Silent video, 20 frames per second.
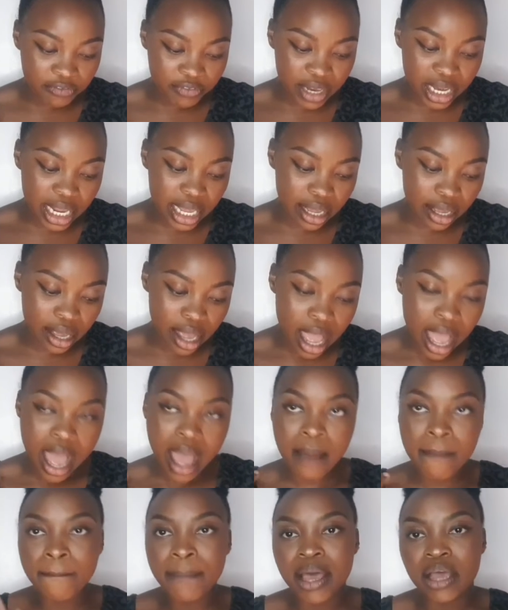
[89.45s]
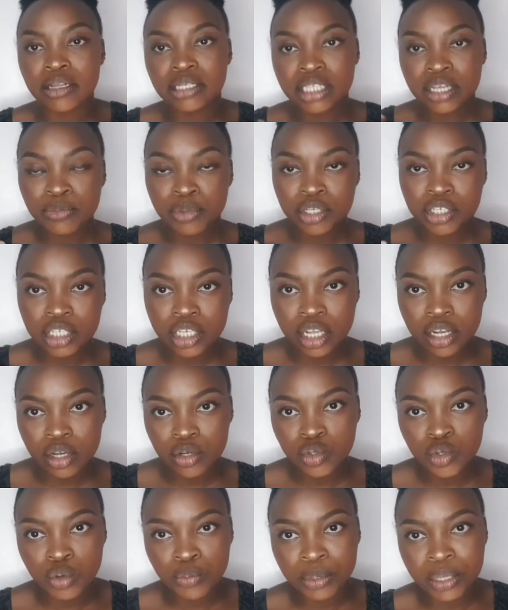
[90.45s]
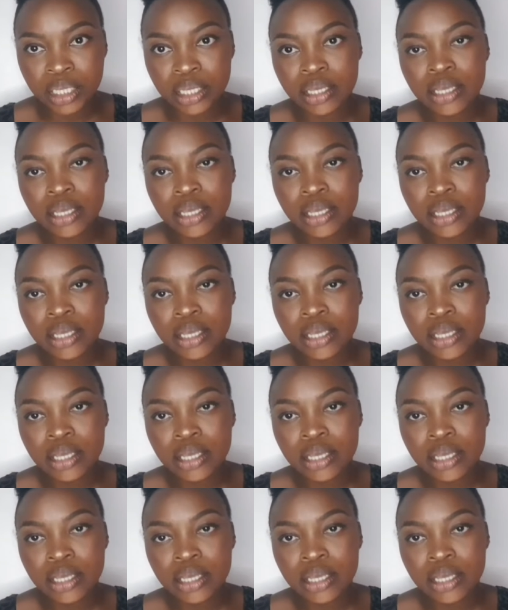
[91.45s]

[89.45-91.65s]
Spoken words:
feeling about a particular topic.